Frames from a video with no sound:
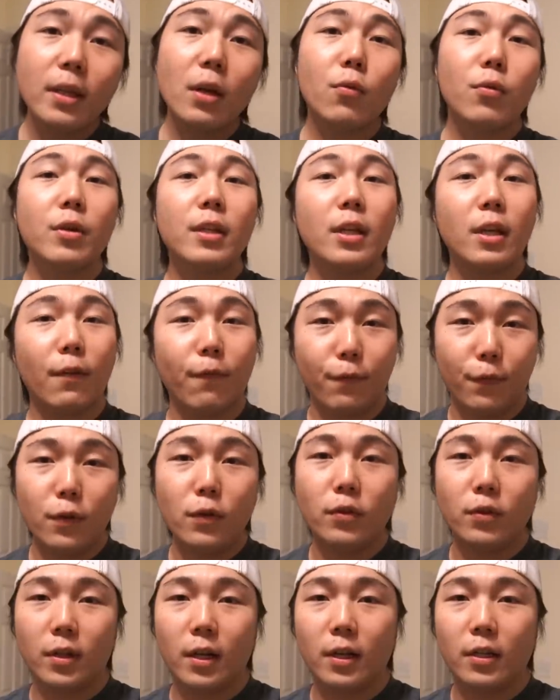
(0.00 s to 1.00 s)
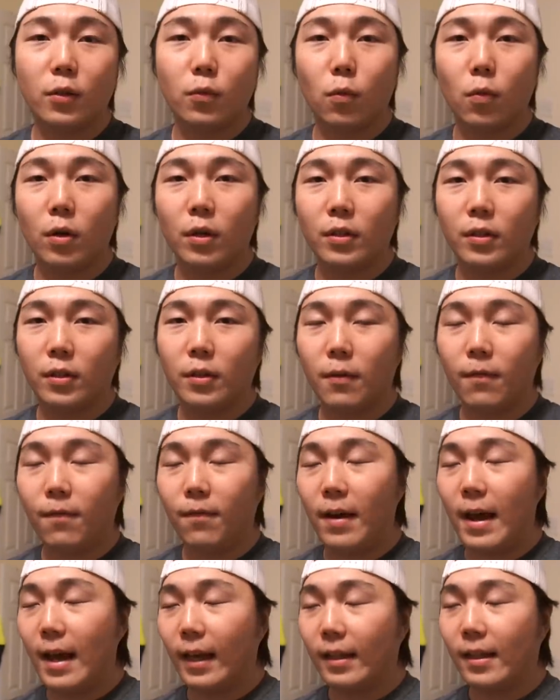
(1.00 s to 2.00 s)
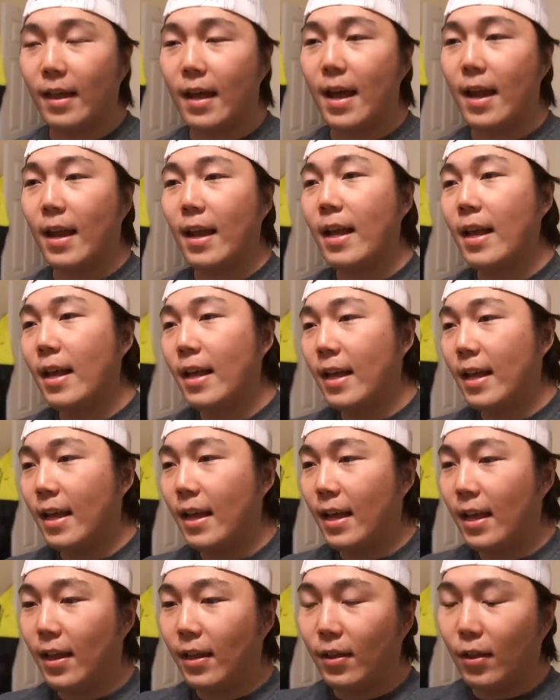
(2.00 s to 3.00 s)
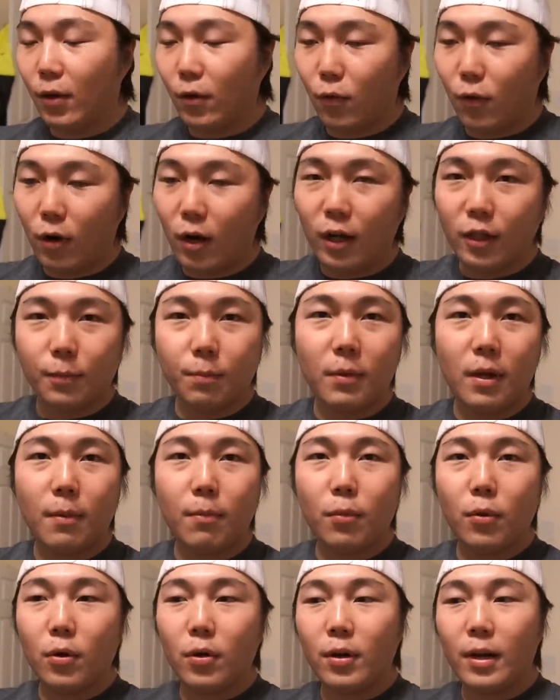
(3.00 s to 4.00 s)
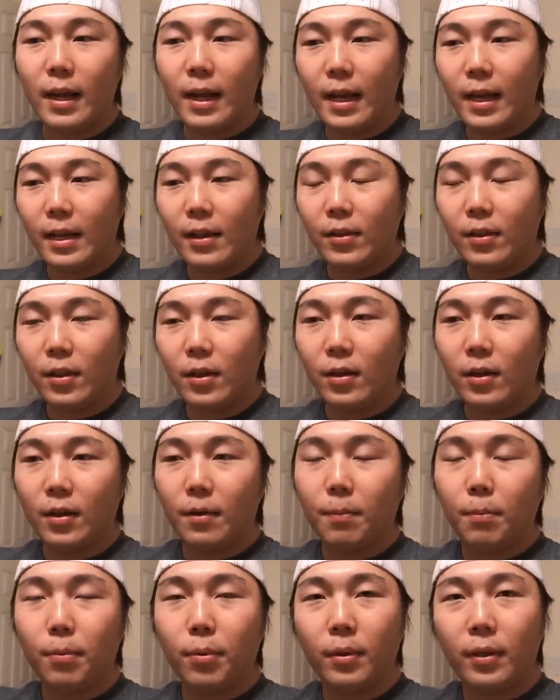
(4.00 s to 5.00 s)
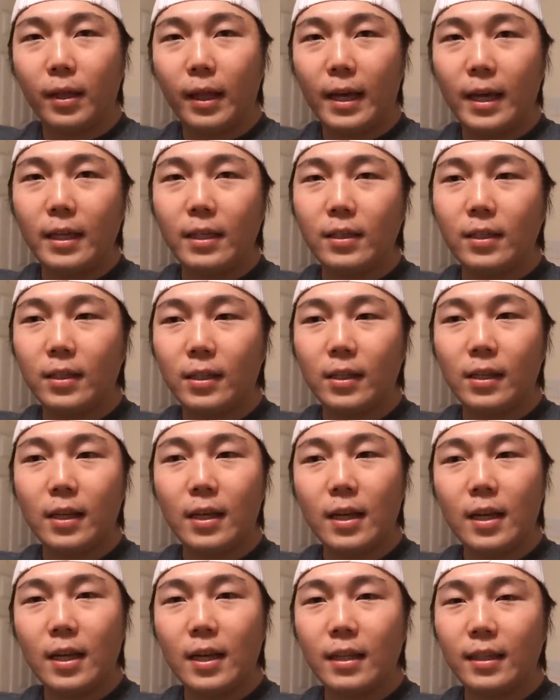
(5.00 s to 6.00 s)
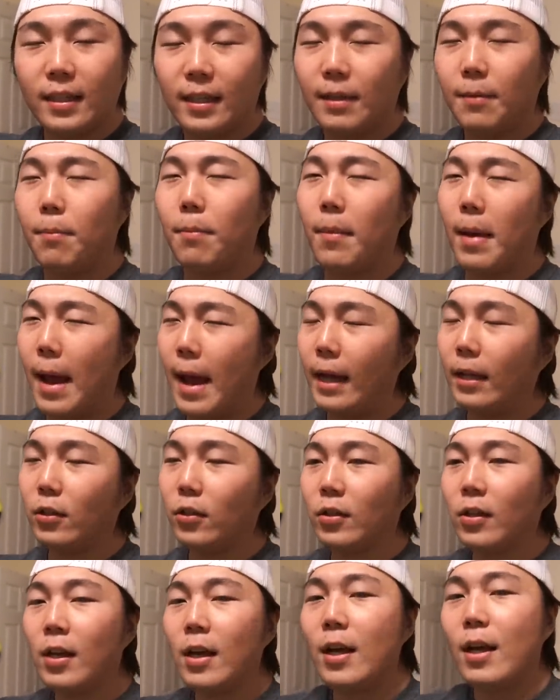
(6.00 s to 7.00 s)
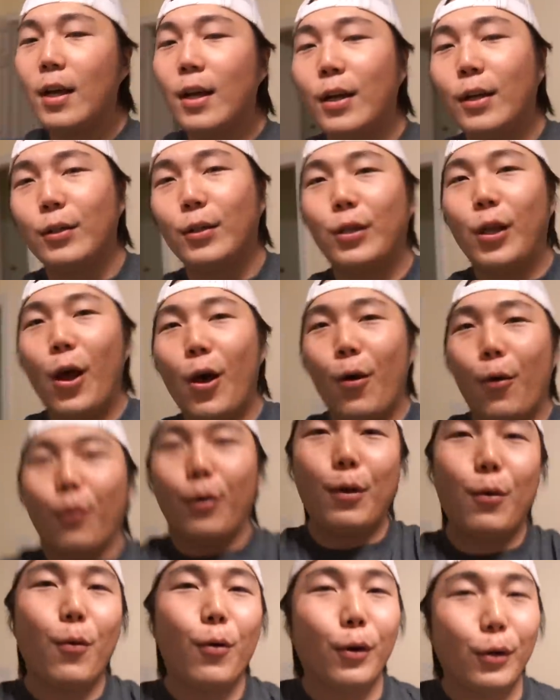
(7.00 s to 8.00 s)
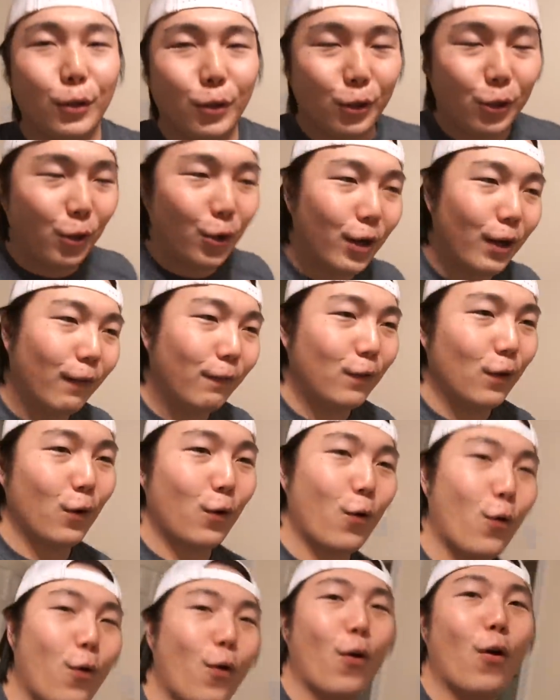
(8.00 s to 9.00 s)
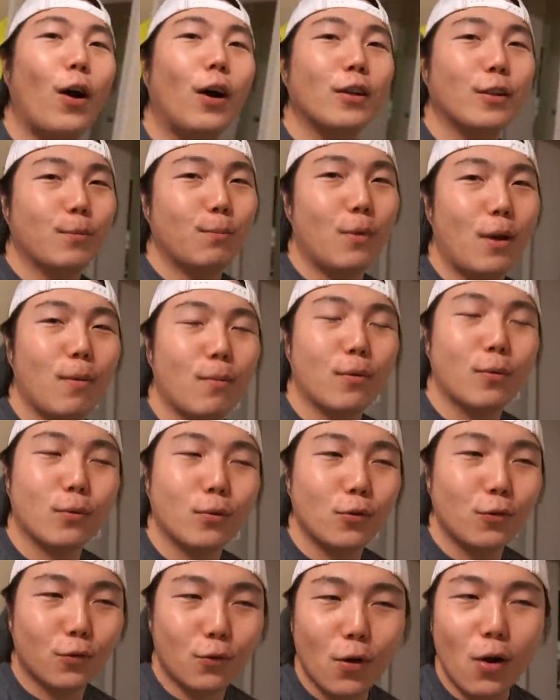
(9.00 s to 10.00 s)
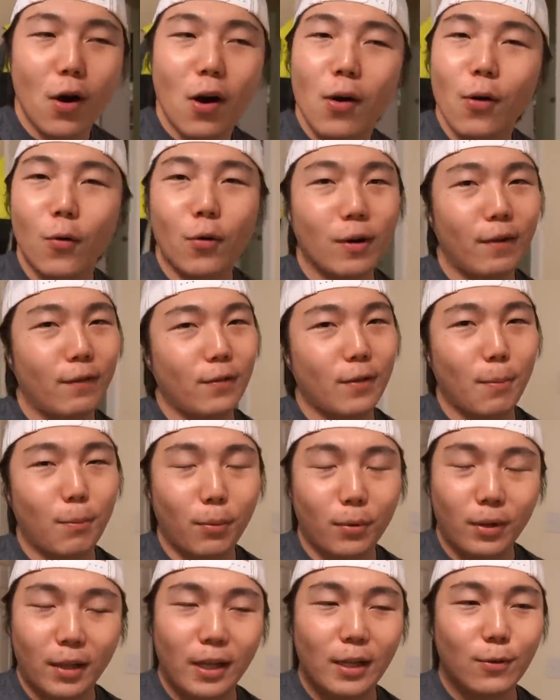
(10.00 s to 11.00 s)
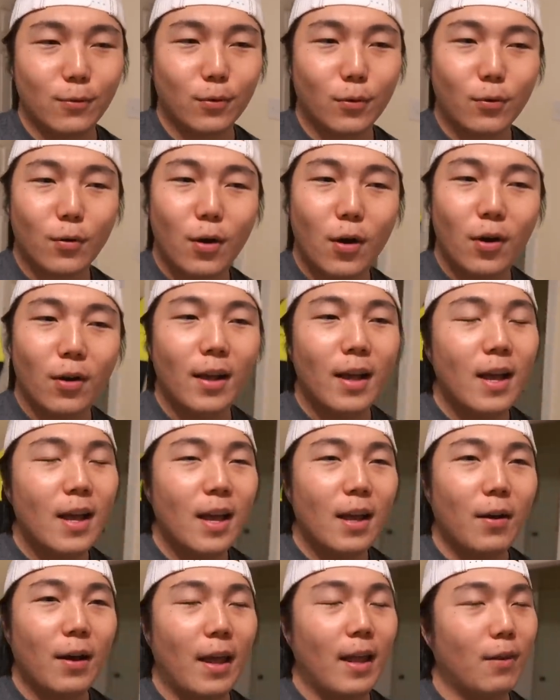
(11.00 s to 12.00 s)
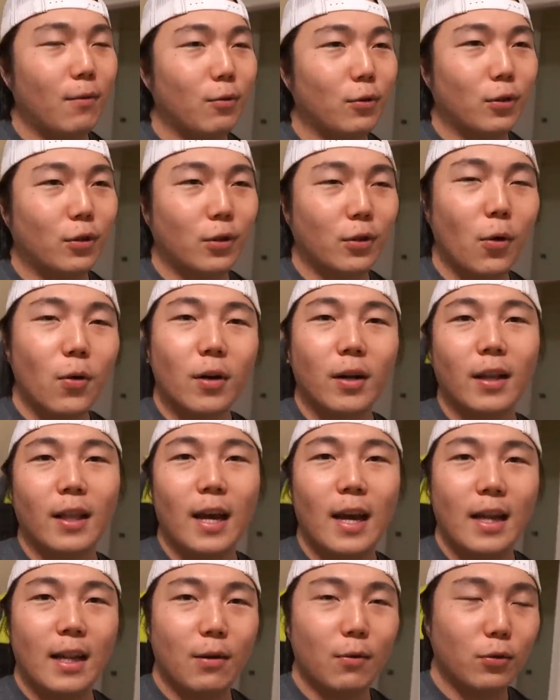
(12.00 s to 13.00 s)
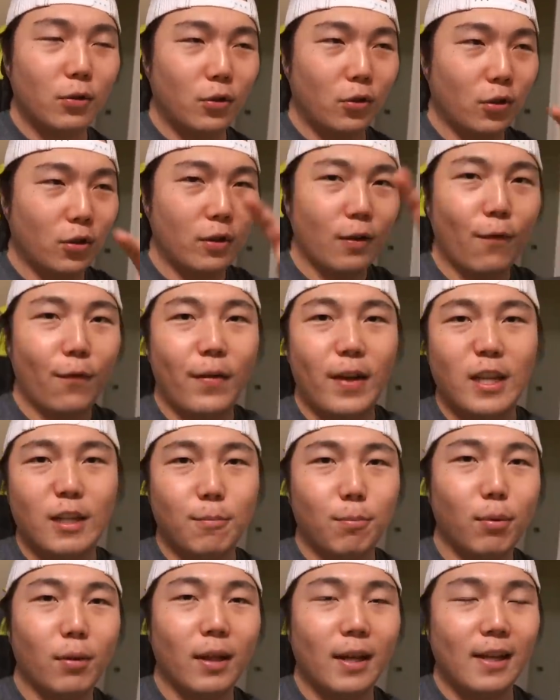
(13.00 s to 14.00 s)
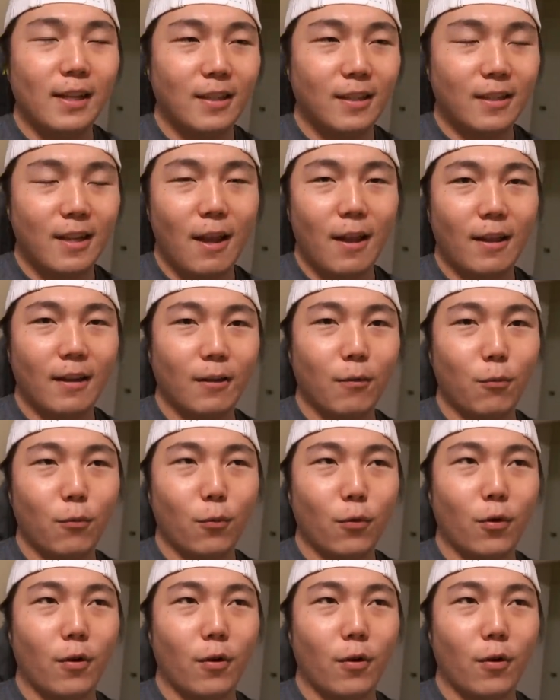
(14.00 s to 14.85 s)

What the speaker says: that really confused us was the fact that the cross member and the plates didn't match. So we weren't sure if the cross member was wrong or if the plates were wrong. And we're so glad it was just the face plates that